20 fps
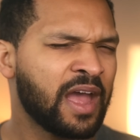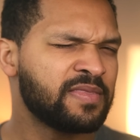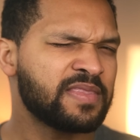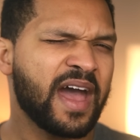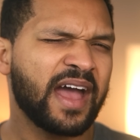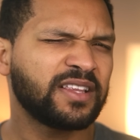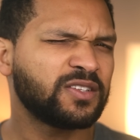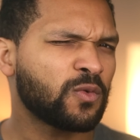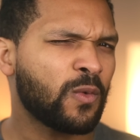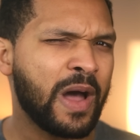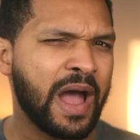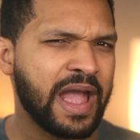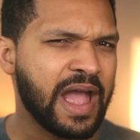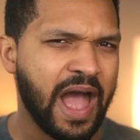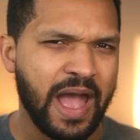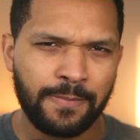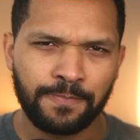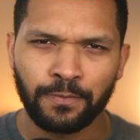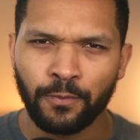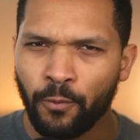And that's why
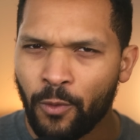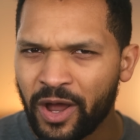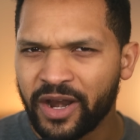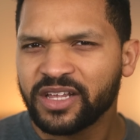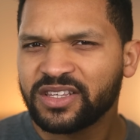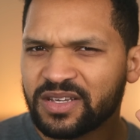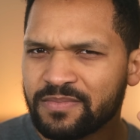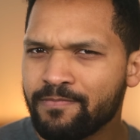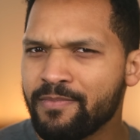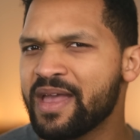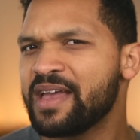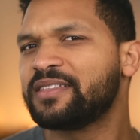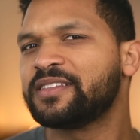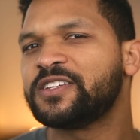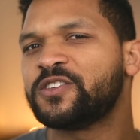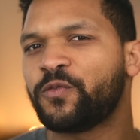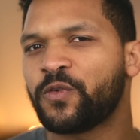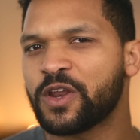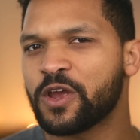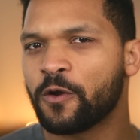I wanted to make this
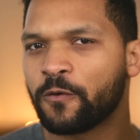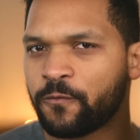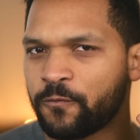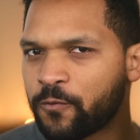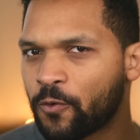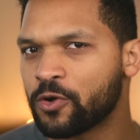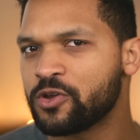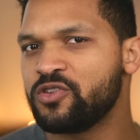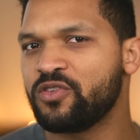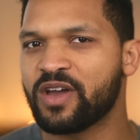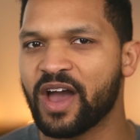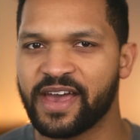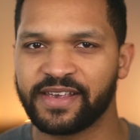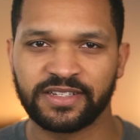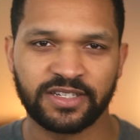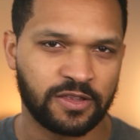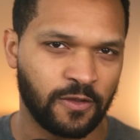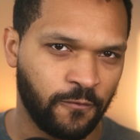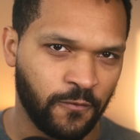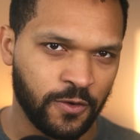video for you guys
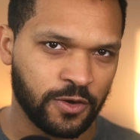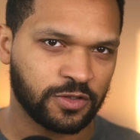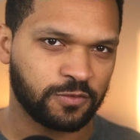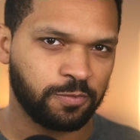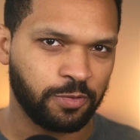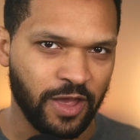in the first